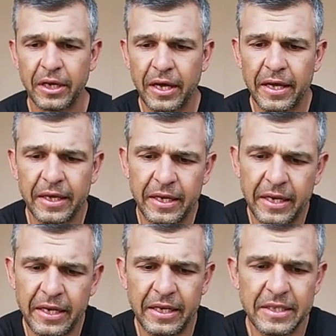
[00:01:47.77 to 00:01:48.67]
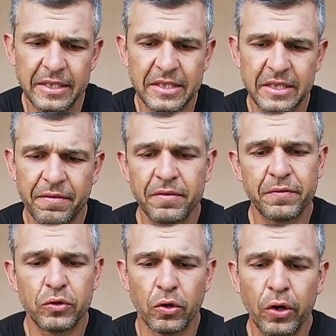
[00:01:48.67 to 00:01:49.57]
Okay, it is a seven
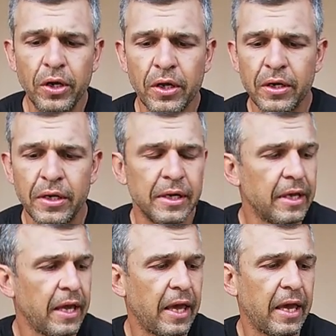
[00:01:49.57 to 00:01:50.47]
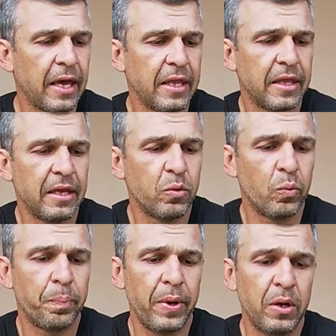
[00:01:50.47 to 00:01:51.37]
foot rod, and
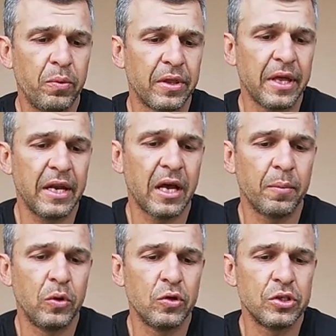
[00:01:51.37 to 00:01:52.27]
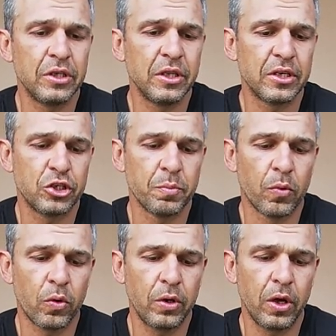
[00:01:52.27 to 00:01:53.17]
then paired with that I'm using the
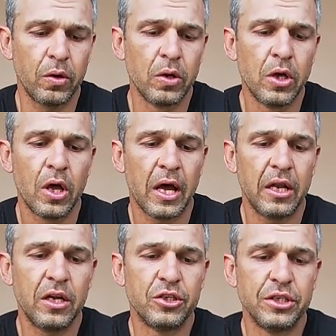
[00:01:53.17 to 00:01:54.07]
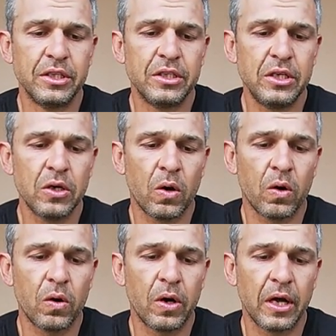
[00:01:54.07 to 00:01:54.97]
Shimano one hundred G T R
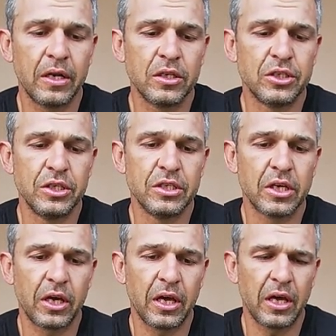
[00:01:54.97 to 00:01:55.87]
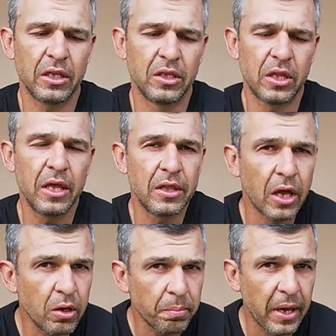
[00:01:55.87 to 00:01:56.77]
one hundred Gs. Okay, they
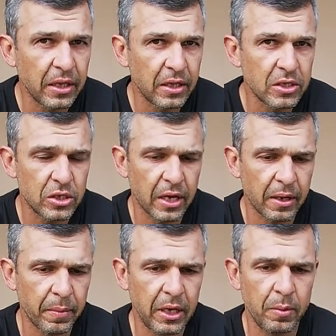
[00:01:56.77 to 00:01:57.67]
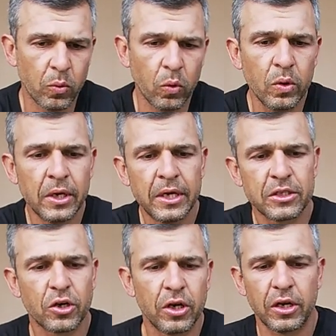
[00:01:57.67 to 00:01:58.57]
don't make these um, anymore.
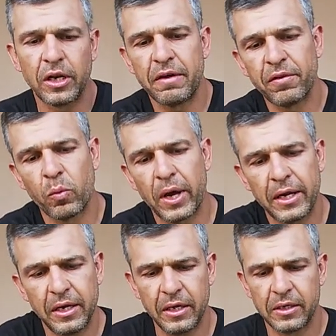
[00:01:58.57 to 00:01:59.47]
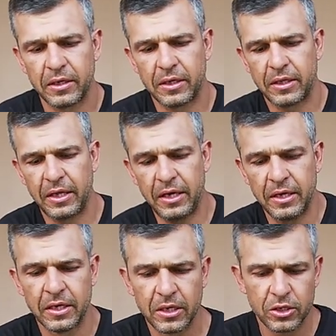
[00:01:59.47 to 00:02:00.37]
It's got a little level winder there,
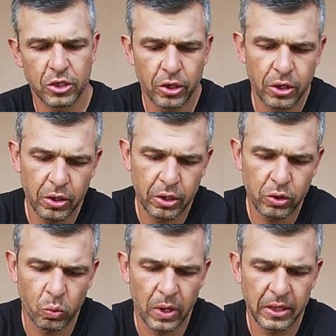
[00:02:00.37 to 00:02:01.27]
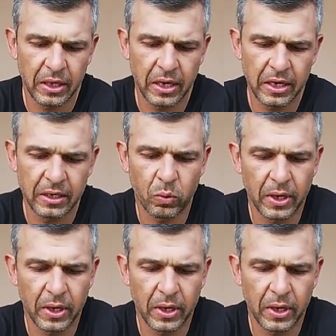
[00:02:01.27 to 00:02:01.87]
so you don't need to wind the line, it